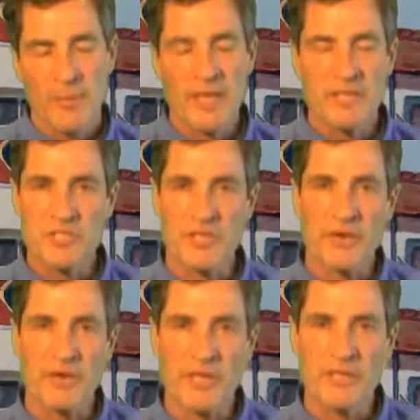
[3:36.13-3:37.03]
Ben and
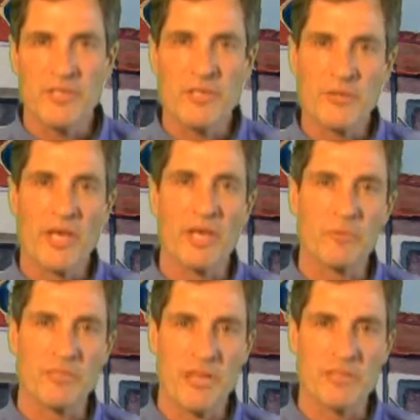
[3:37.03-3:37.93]
Jerry knew that it
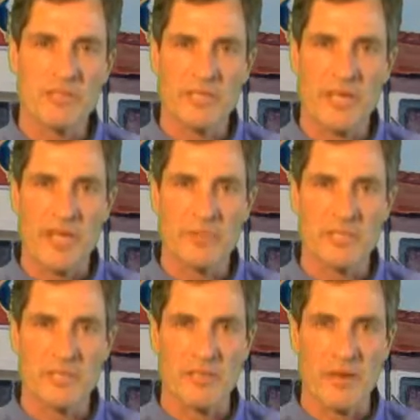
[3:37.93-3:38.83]
would change the
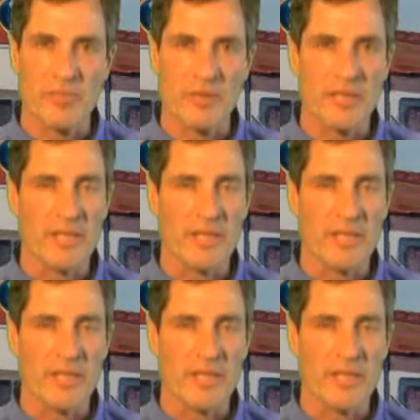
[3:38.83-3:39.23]
dynamics of the company.